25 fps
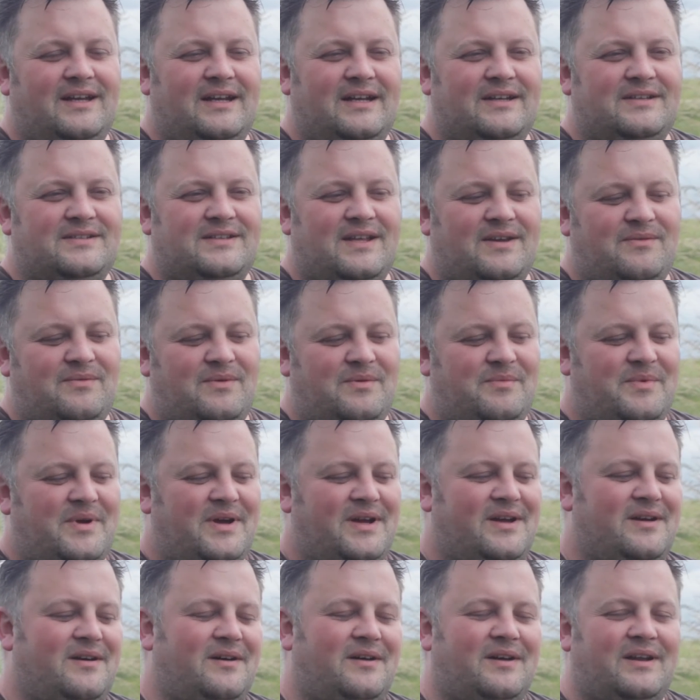And I was like, well,
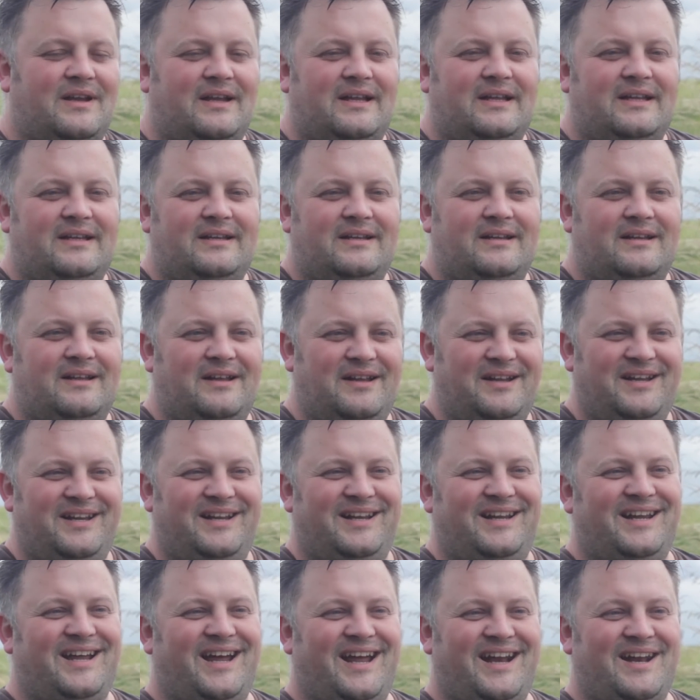my God.
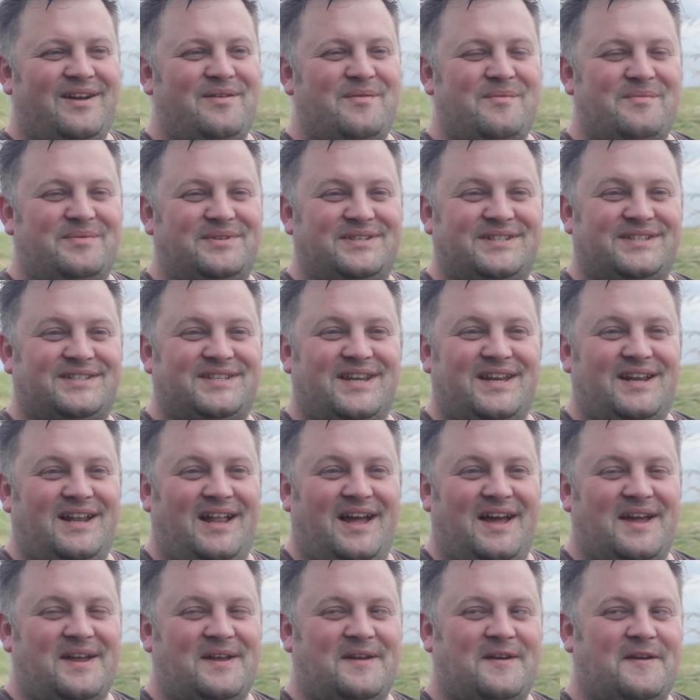And I remember just
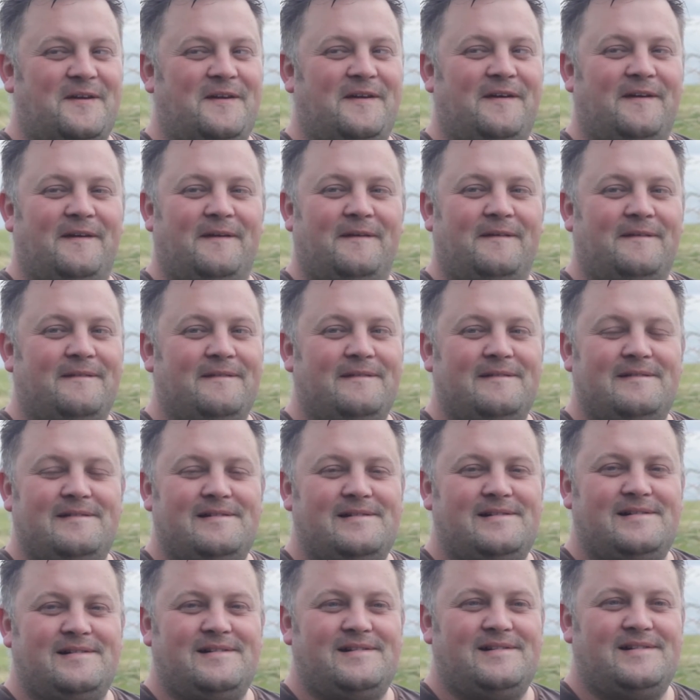saying, like, I
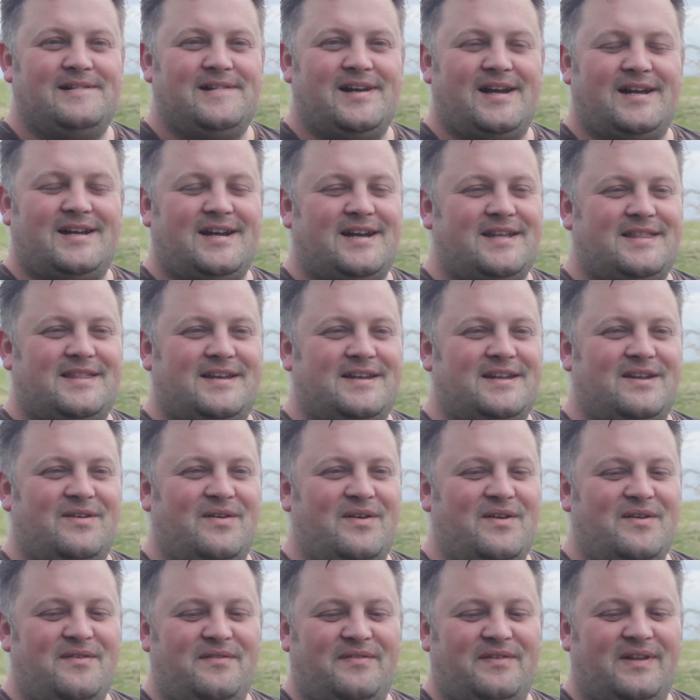can't thank
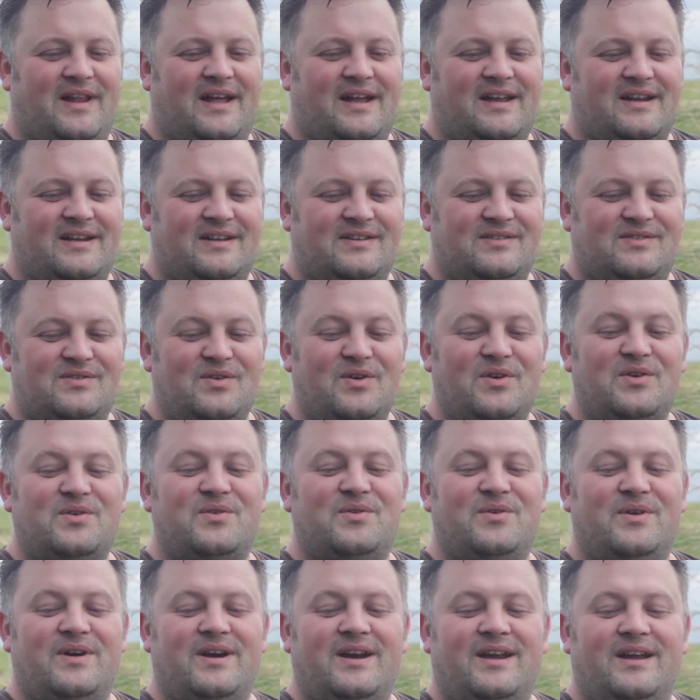you enough for, like, and he goes,
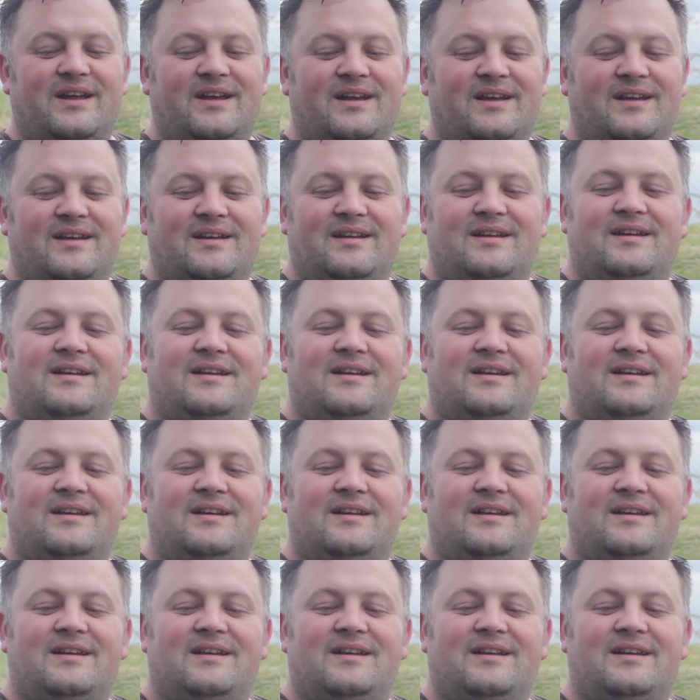no, don't worry,